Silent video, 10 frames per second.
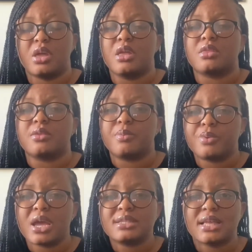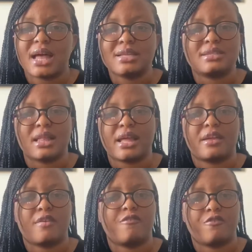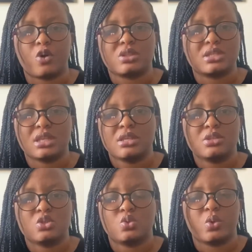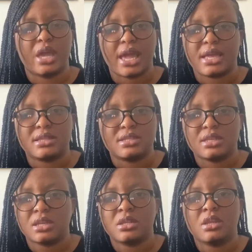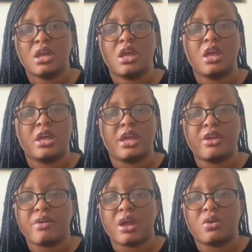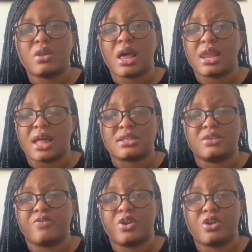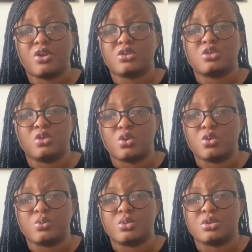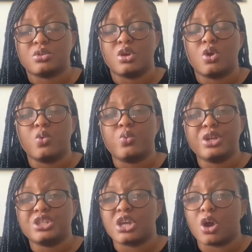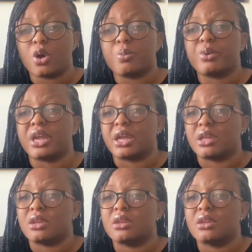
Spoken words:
The breast has like 14 to 18 irregular lactiferous lobes, which help during